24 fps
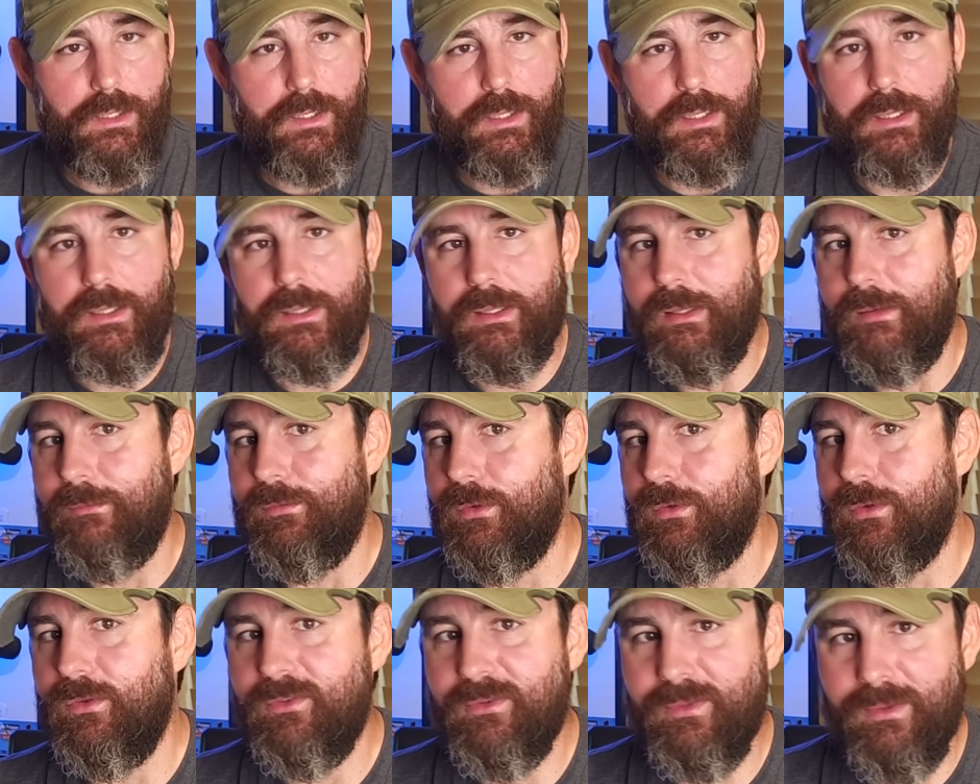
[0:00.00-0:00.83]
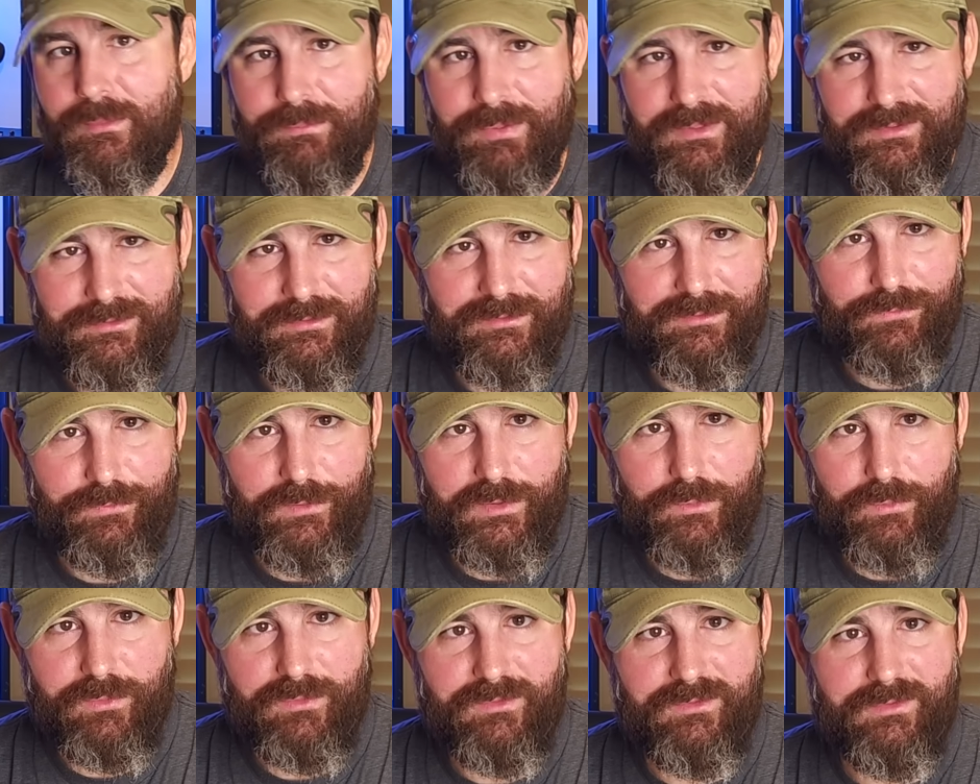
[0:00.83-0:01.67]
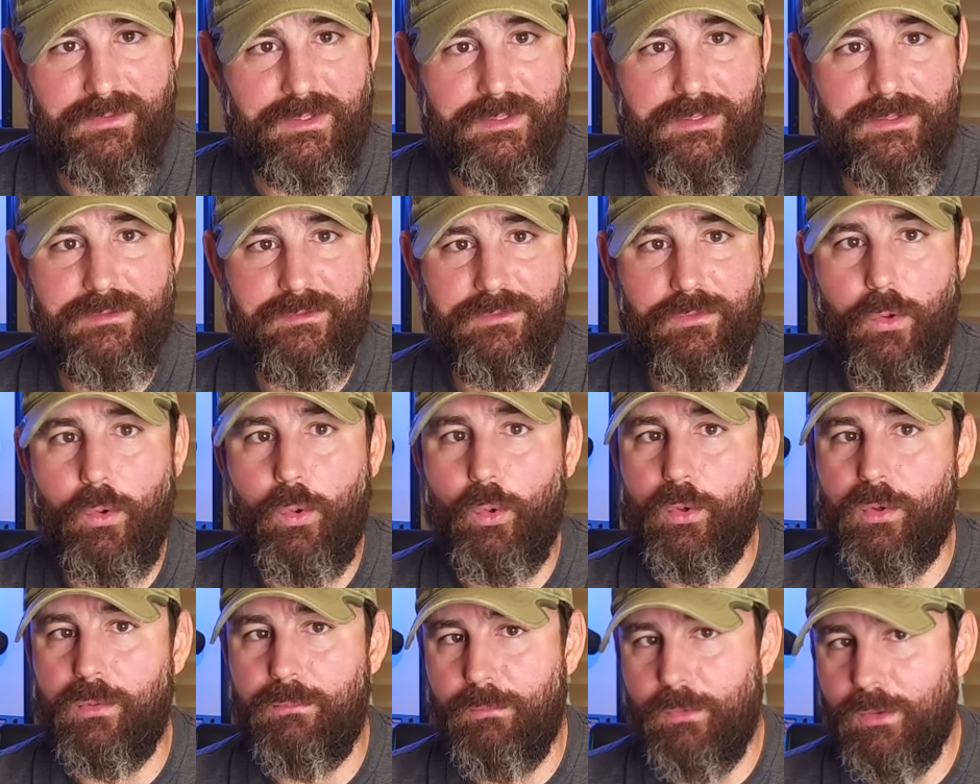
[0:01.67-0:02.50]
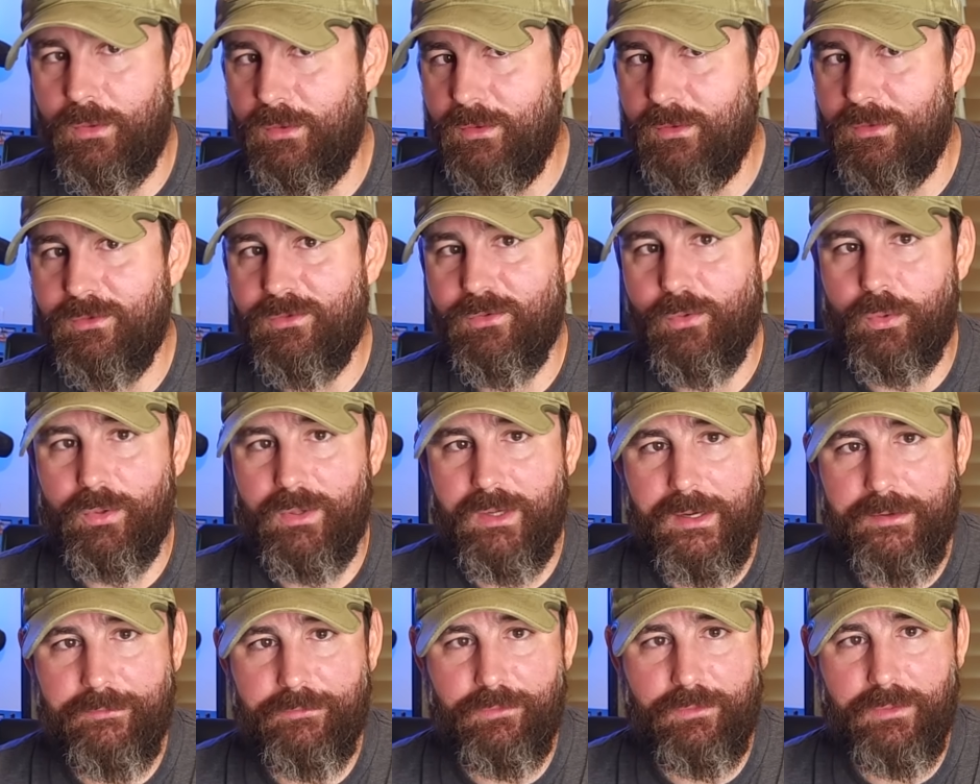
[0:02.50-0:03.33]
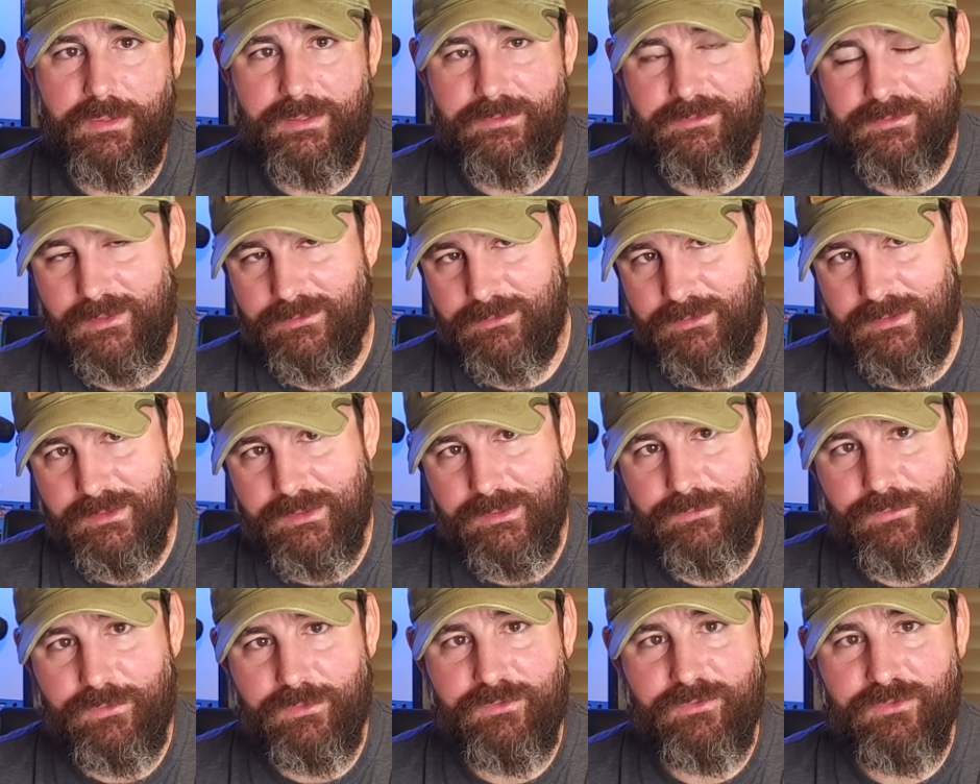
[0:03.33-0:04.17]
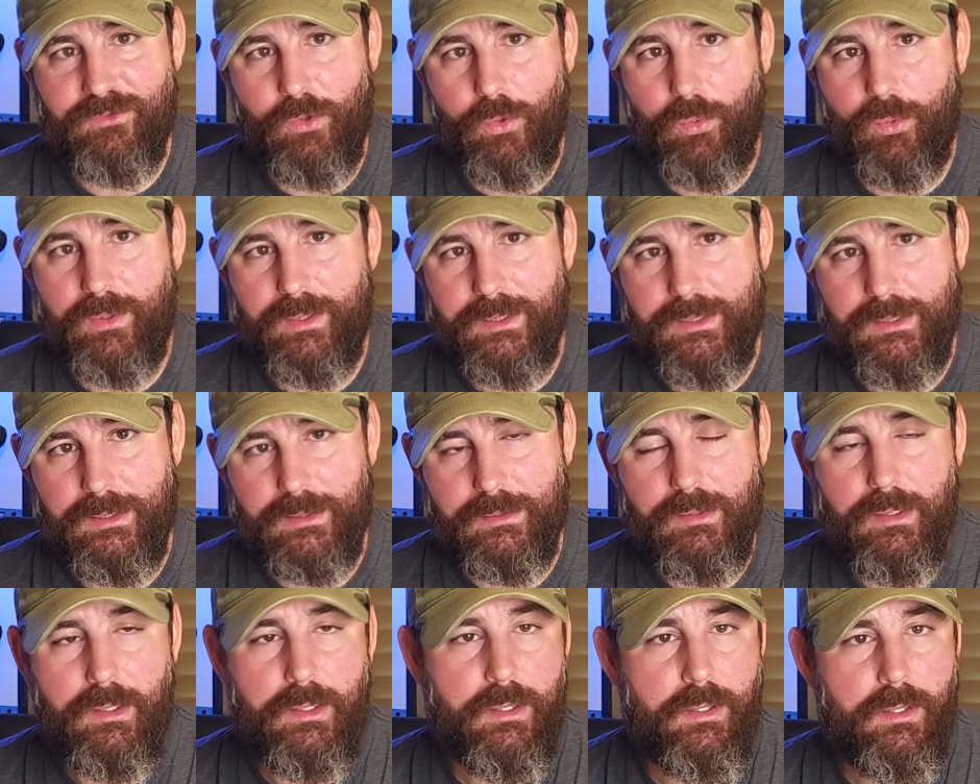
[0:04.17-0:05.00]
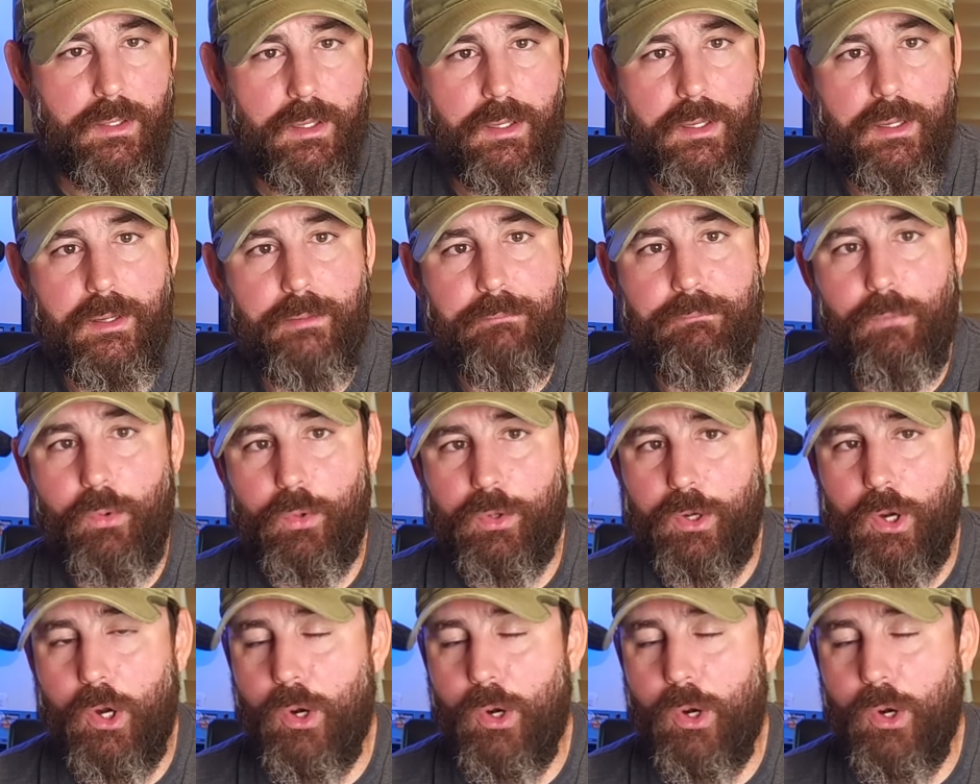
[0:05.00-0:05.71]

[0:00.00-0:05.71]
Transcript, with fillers: uh, if you're using the business frequencies or MURS or FRS, that's a different story and uh, more